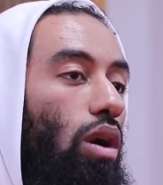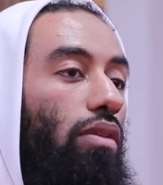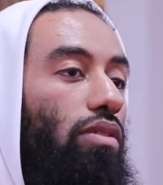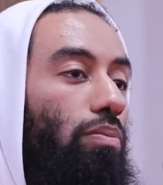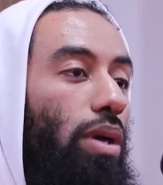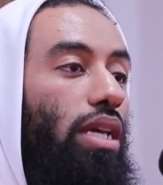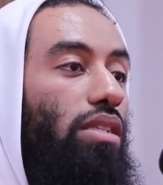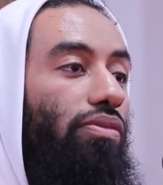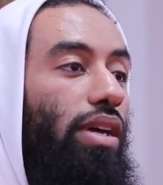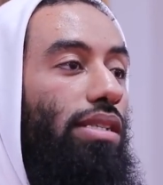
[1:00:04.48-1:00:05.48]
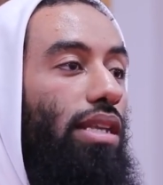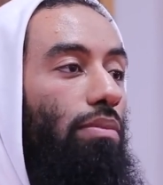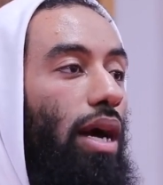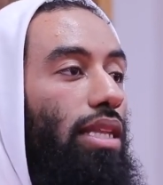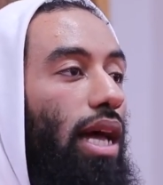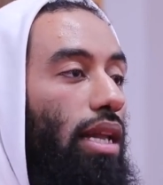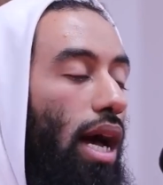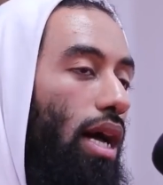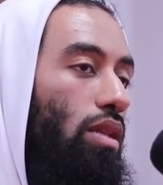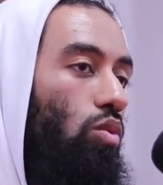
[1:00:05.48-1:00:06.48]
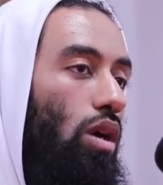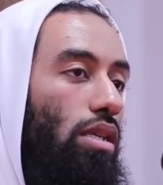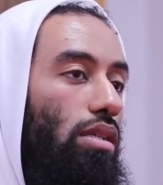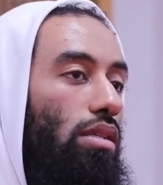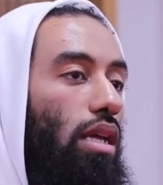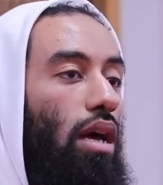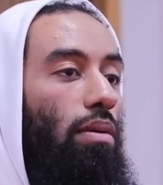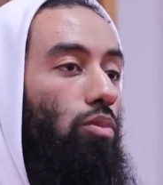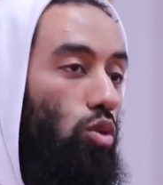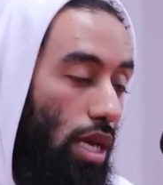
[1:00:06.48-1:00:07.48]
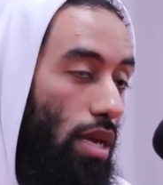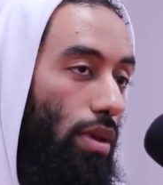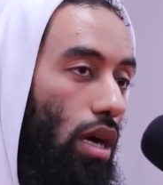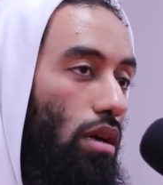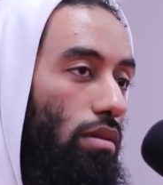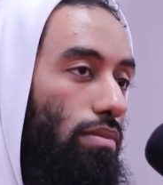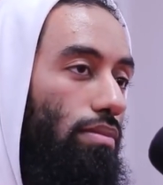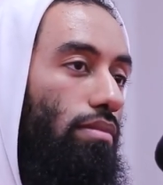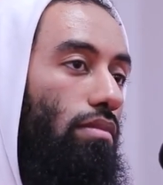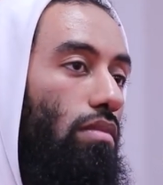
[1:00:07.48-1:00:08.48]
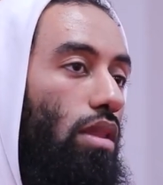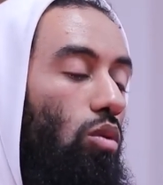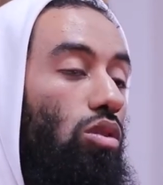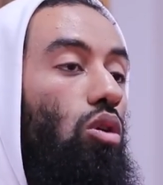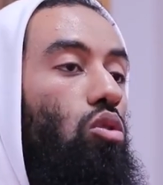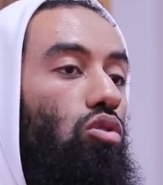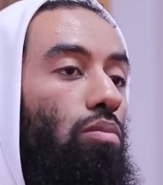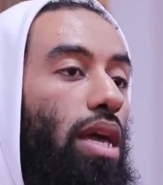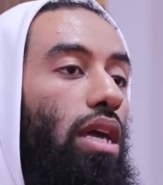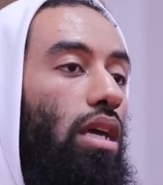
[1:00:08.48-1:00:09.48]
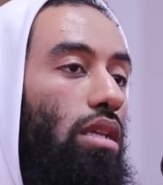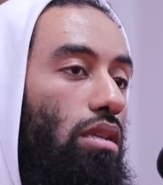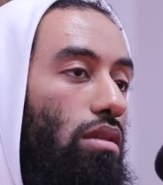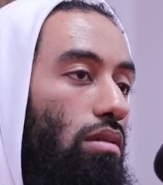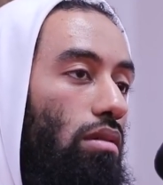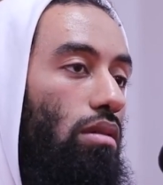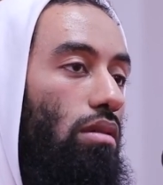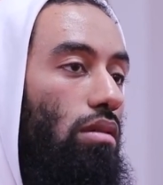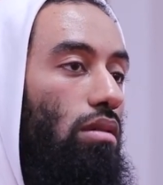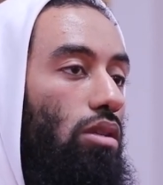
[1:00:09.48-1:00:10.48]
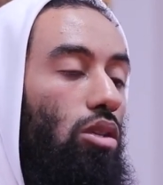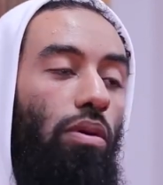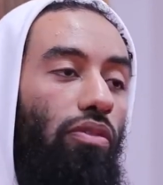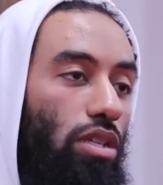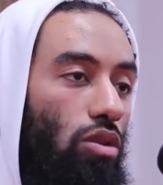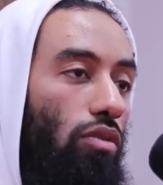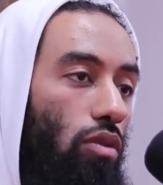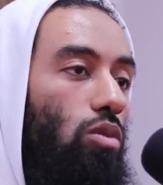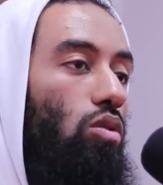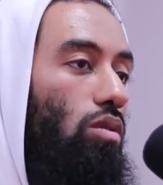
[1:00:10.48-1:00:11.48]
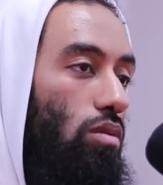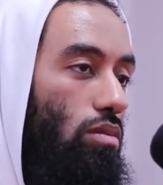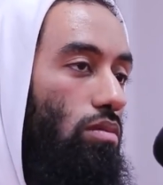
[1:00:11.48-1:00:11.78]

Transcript: One of the biggest fears that my dad had was that Abu Taymiyyah was going to make it to professional football.